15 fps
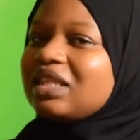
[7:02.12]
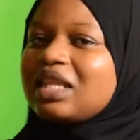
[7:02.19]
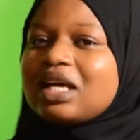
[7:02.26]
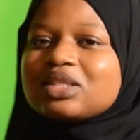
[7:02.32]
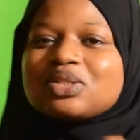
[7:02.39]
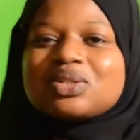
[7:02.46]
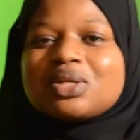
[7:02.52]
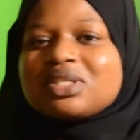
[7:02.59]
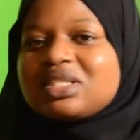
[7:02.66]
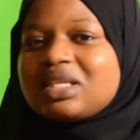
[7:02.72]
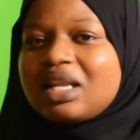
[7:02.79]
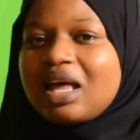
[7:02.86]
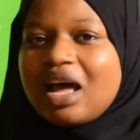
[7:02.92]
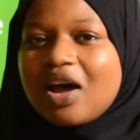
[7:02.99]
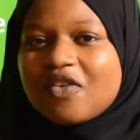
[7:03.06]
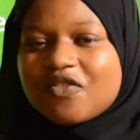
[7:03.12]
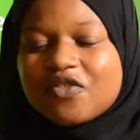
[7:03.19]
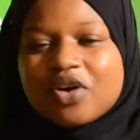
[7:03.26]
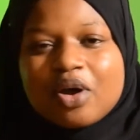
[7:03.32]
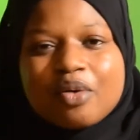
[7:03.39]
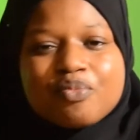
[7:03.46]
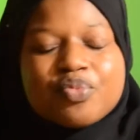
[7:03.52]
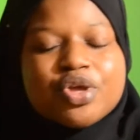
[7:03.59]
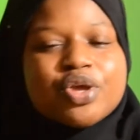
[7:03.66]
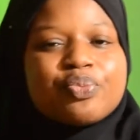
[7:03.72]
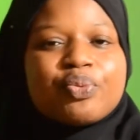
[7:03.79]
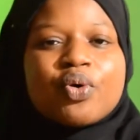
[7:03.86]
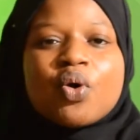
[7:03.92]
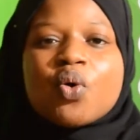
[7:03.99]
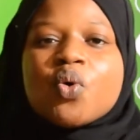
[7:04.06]
does not love
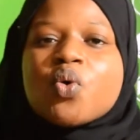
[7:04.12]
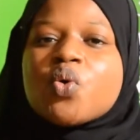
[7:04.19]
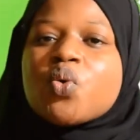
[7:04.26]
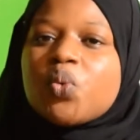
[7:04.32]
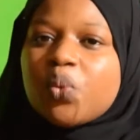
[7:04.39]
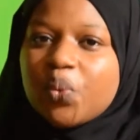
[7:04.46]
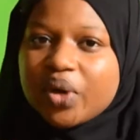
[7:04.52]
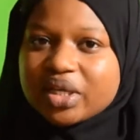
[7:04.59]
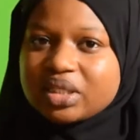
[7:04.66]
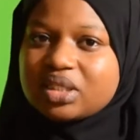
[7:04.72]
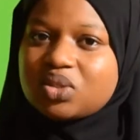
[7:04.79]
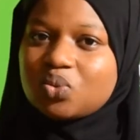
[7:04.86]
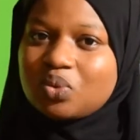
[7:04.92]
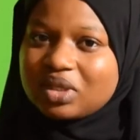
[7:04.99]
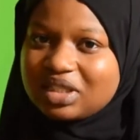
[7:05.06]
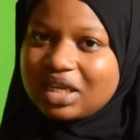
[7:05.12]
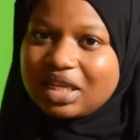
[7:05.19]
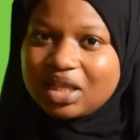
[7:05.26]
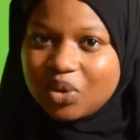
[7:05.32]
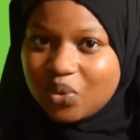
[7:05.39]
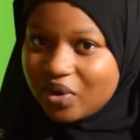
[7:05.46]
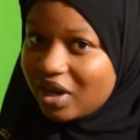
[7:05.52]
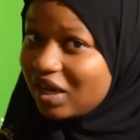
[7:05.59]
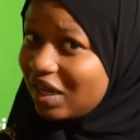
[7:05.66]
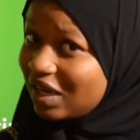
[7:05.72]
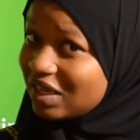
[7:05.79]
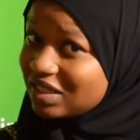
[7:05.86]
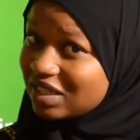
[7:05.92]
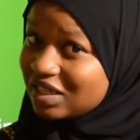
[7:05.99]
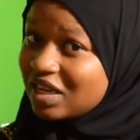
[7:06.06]
people who waste water. In the Quran,
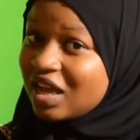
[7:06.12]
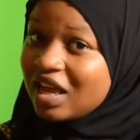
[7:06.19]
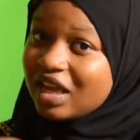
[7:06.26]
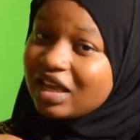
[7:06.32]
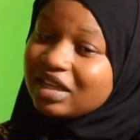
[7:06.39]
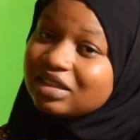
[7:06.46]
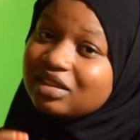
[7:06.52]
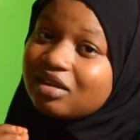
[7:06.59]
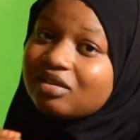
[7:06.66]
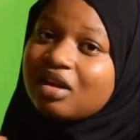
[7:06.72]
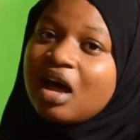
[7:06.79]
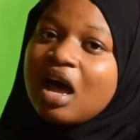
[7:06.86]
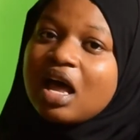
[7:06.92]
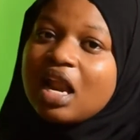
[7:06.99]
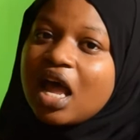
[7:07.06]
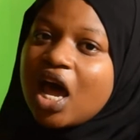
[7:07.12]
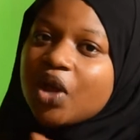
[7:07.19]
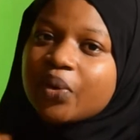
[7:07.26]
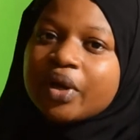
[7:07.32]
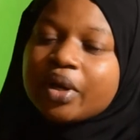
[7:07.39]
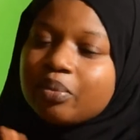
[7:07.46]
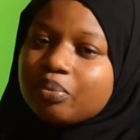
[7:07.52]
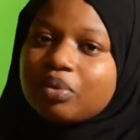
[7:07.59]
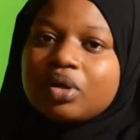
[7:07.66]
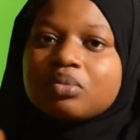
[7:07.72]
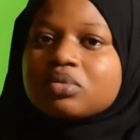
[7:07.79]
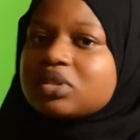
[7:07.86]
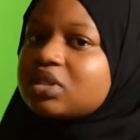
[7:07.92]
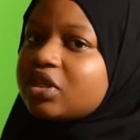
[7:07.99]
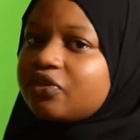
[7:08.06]
Allah said, Inna Allah la yuhibbul
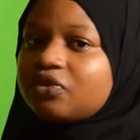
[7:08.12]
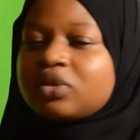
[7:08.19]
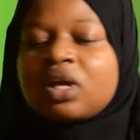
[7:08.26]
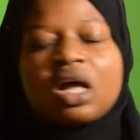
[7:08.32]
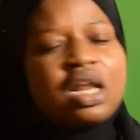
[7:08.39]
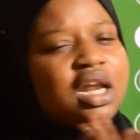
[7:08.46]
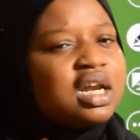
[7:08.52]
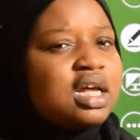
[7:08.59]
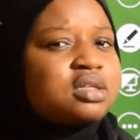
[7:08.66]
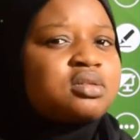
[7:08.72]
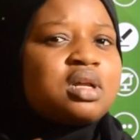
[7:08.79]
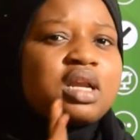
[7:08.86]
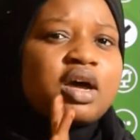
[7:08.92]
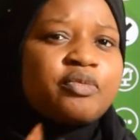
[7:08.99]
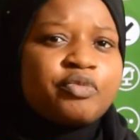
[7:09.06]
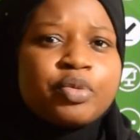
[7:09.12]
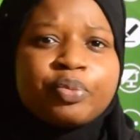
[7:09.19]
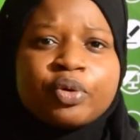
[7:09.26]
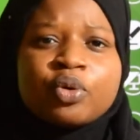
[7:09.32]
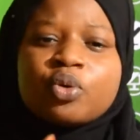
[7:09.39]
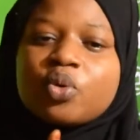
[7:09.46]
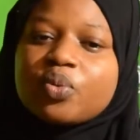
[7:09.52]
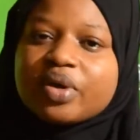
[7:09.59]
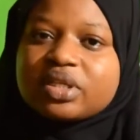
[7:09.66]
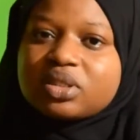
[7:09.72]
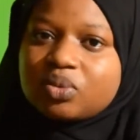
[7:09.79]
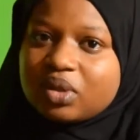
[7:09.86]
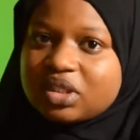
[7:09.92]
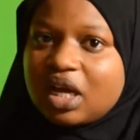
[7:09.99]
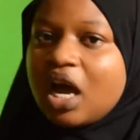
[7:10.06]
musrifun. Allah does not love people who waste
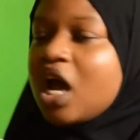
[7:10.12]
water.